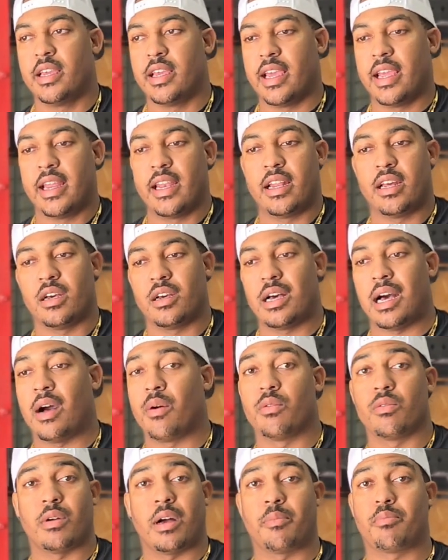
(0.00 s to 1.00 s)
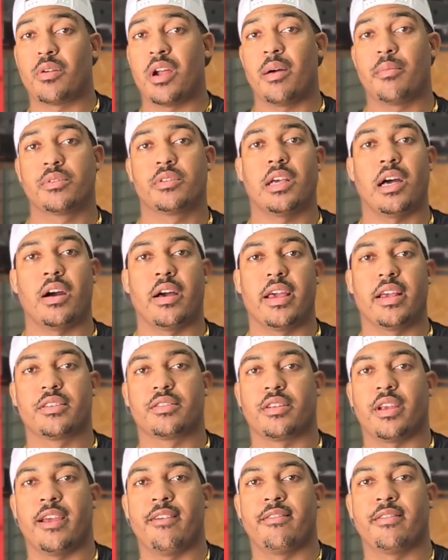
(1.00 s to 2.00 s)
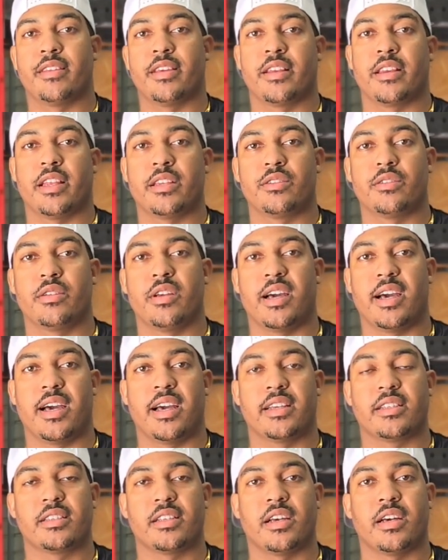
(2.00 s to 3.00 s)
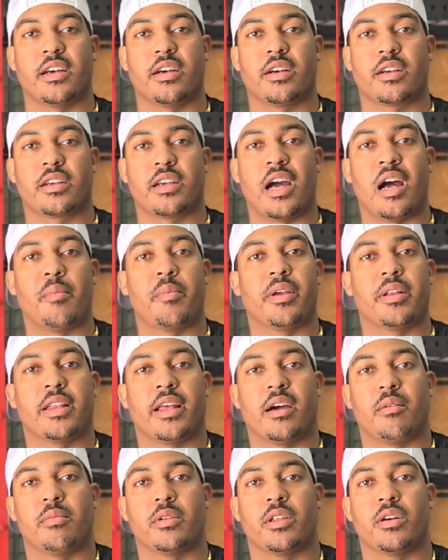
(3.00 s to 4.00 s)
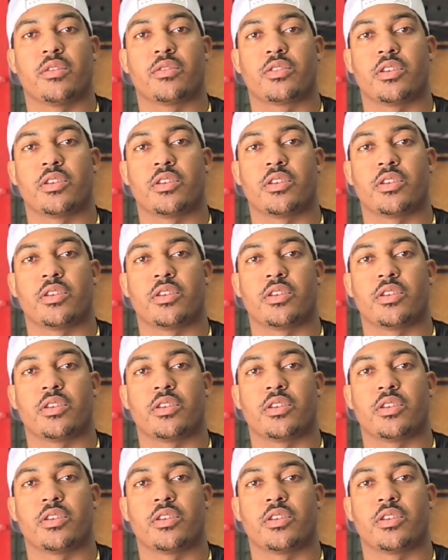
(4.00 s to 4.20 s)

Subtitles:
and I promise you I'll answer everything that you guys comment down below.